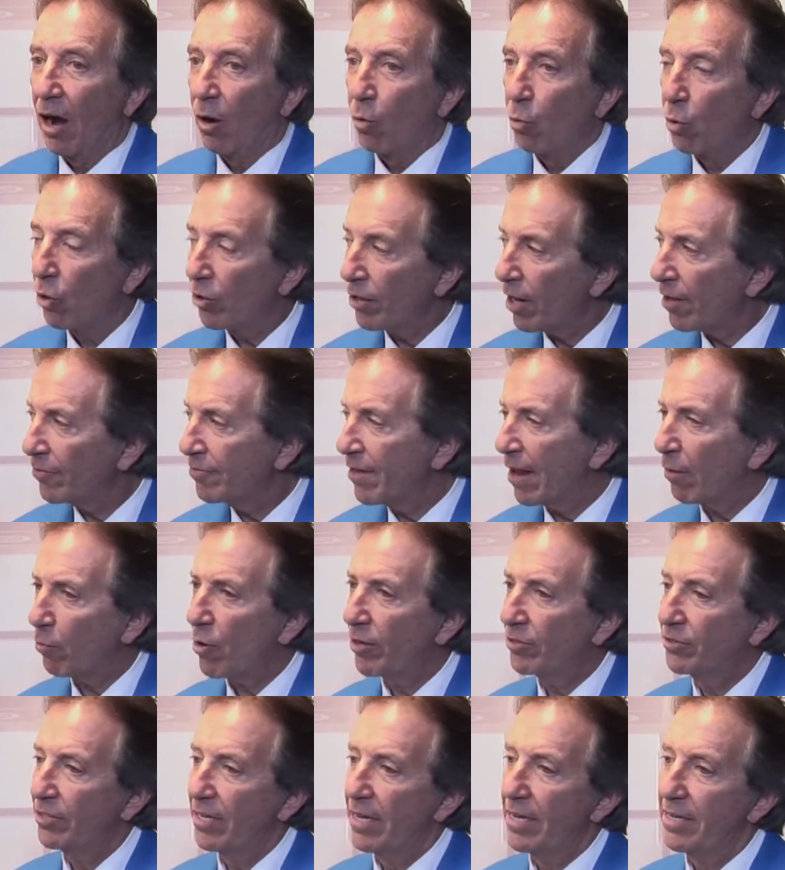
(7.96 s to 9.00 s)
World Health
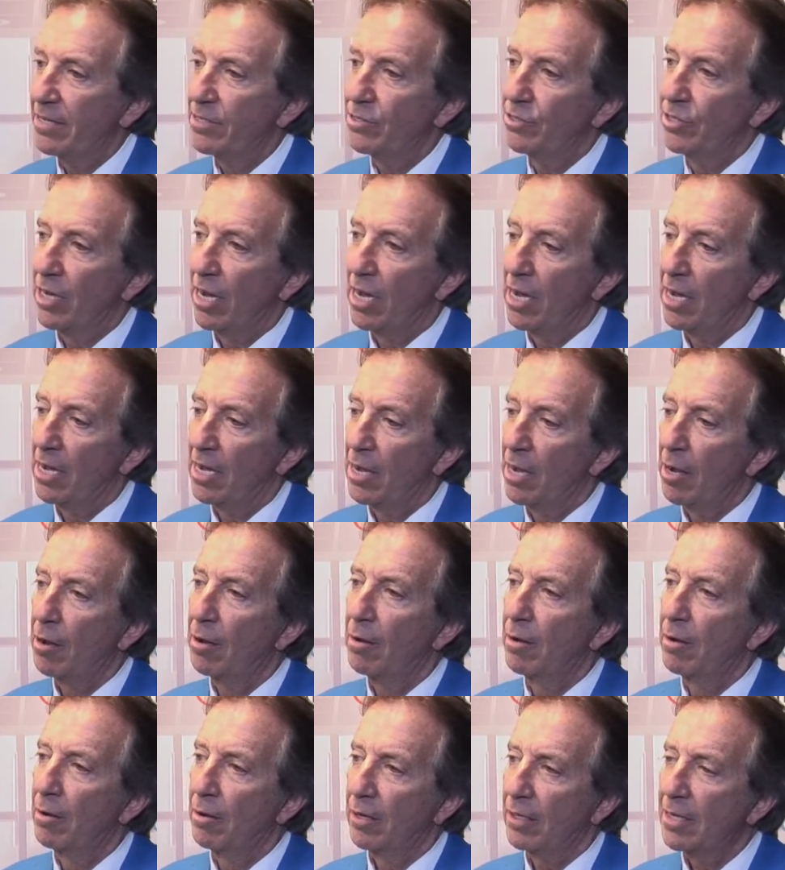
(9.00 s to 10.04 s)
Networks is
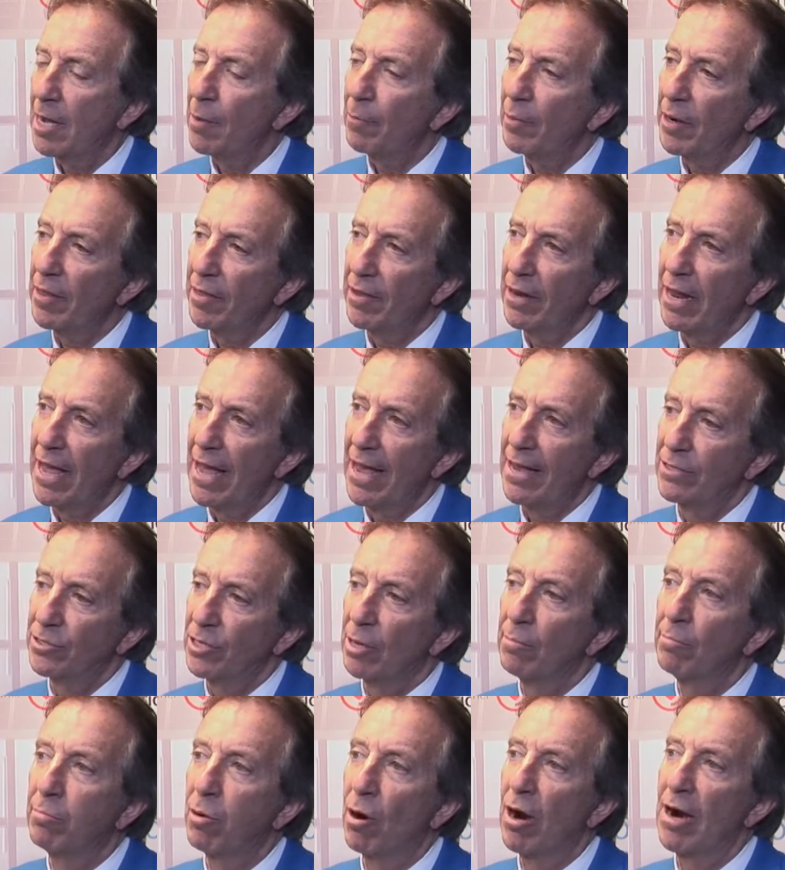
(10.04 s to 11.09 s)
a company that has
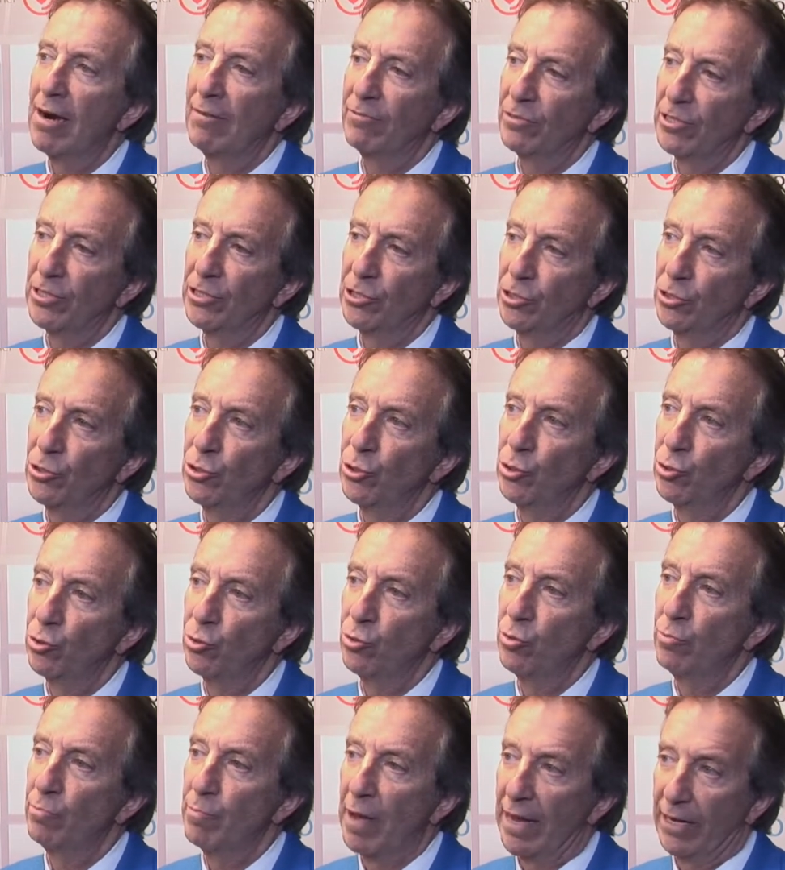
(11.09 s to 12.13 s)
a marvelous
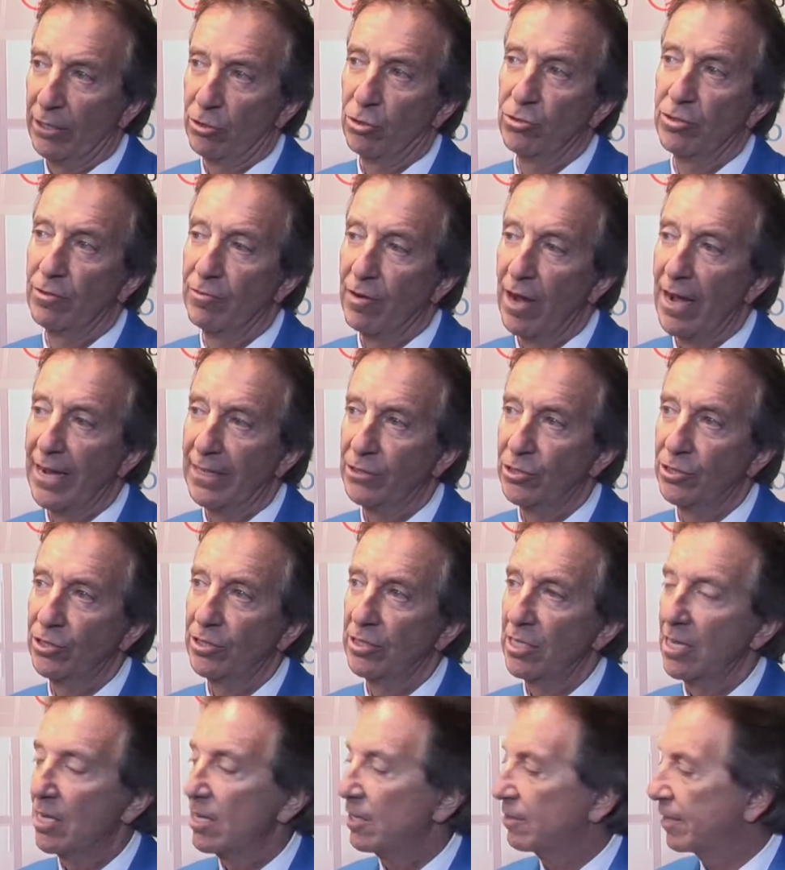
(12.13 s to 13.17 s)
new medical device
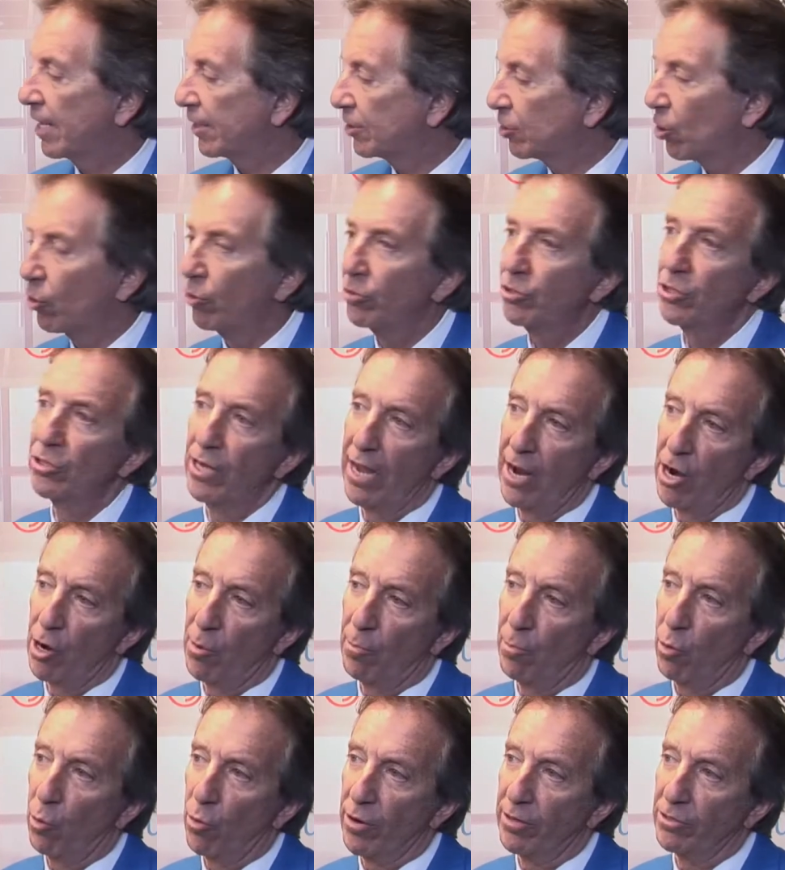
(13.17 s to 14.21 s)
that goes into
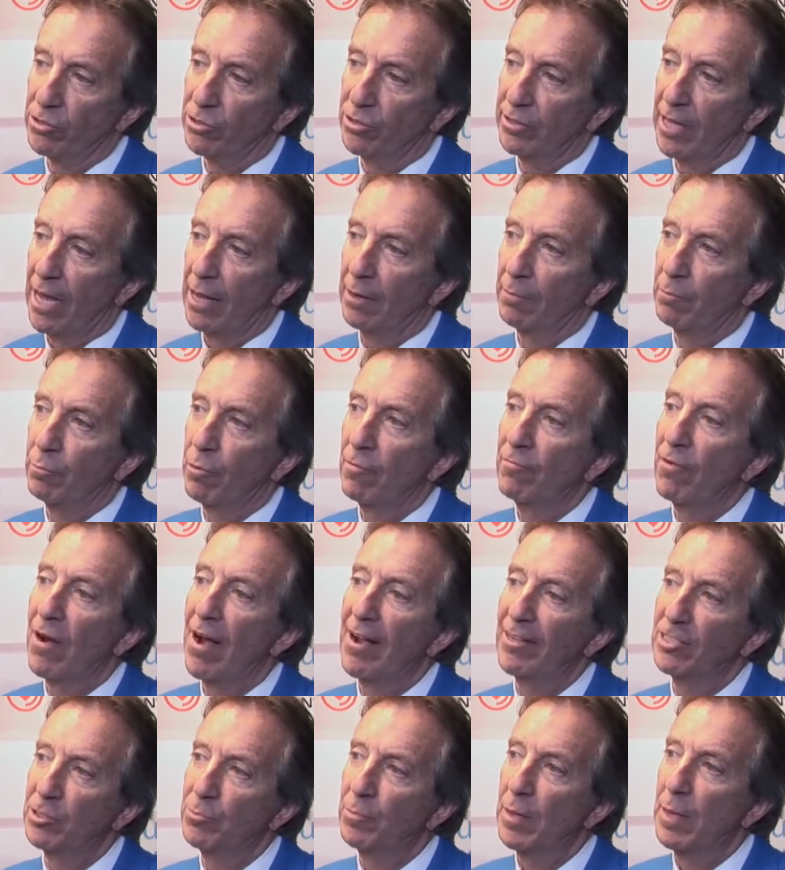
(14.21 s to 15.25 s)
airports that
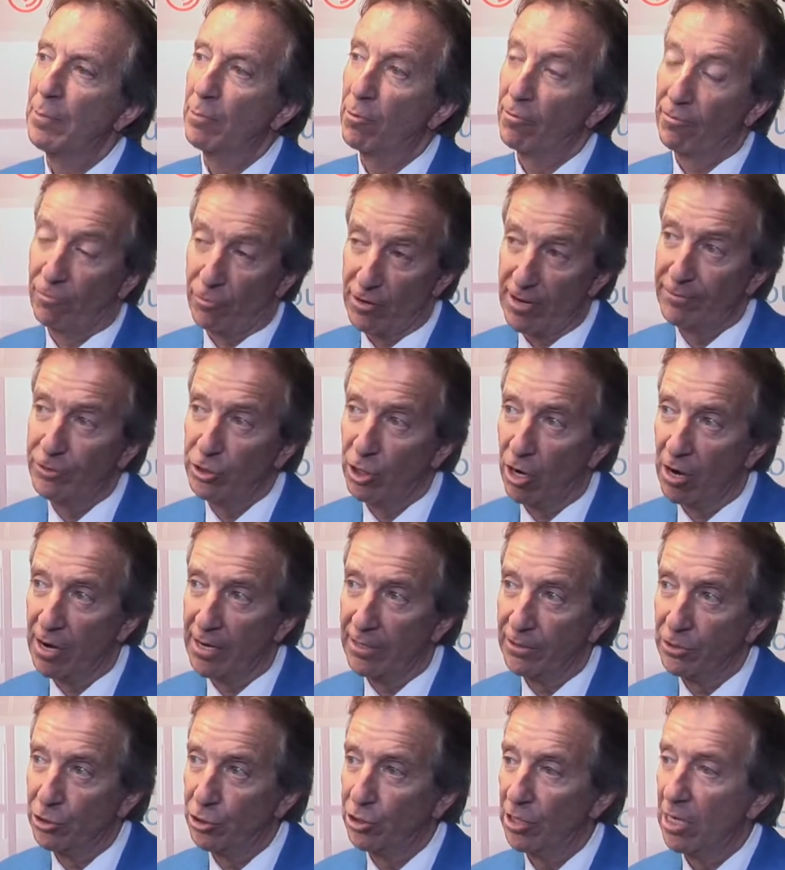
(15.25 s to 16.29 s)
provides people free of
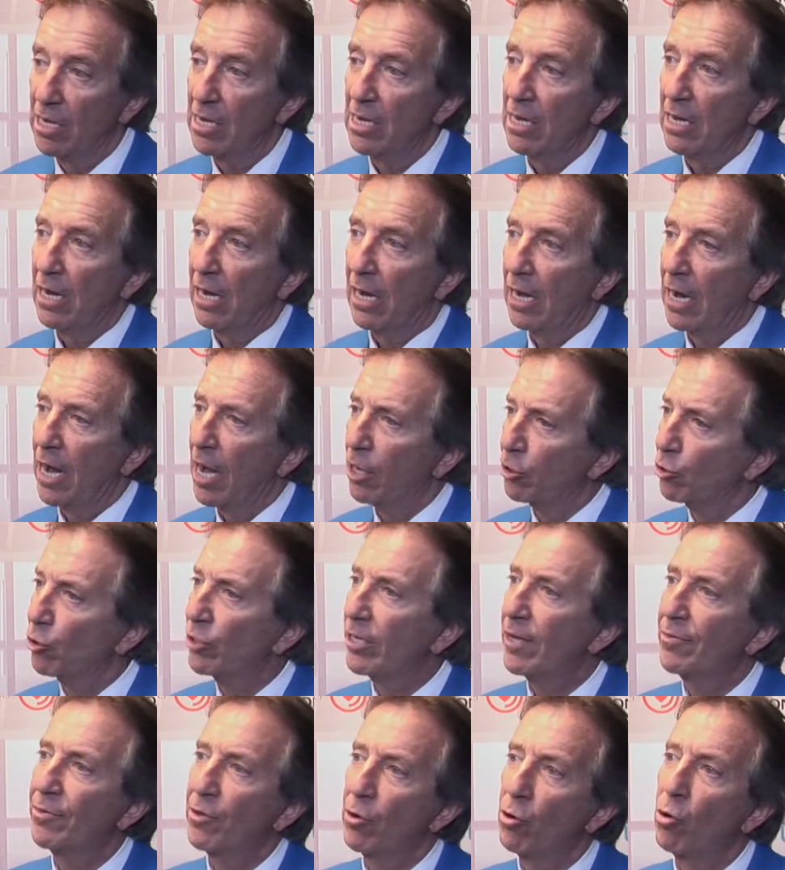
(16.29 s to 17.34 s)
charge a
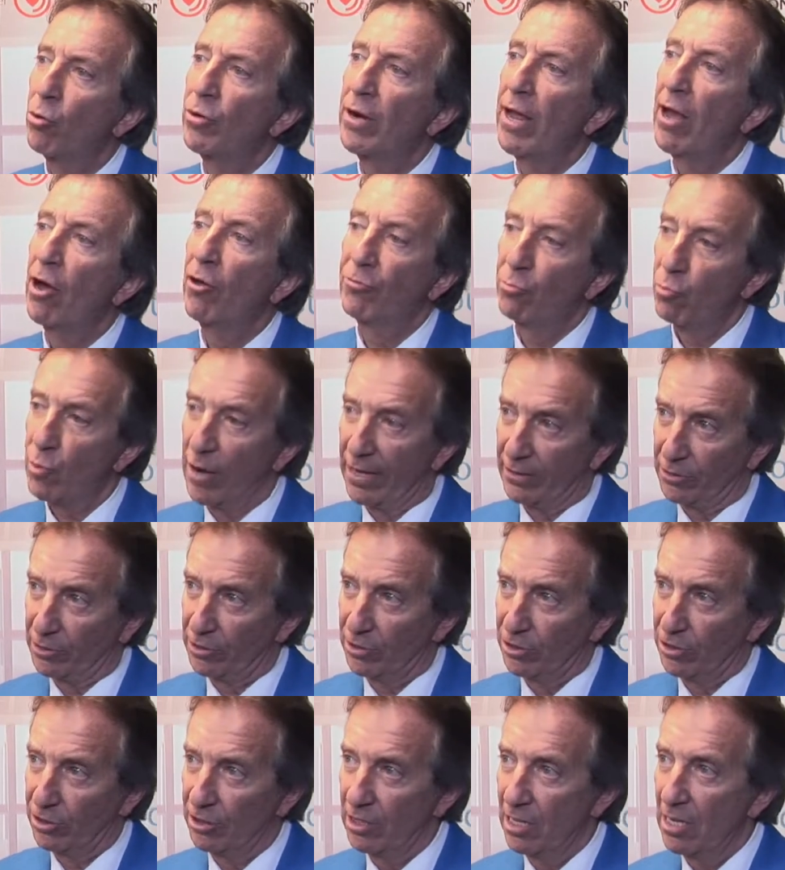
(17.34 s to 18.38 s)
look at their own health
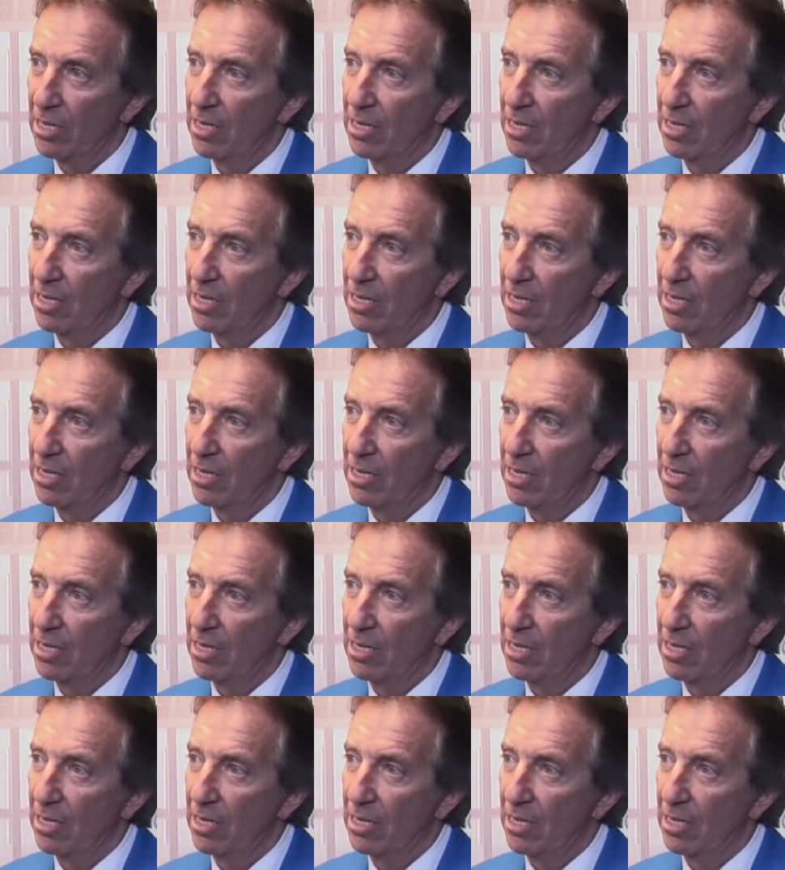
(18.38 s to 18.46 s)
risks,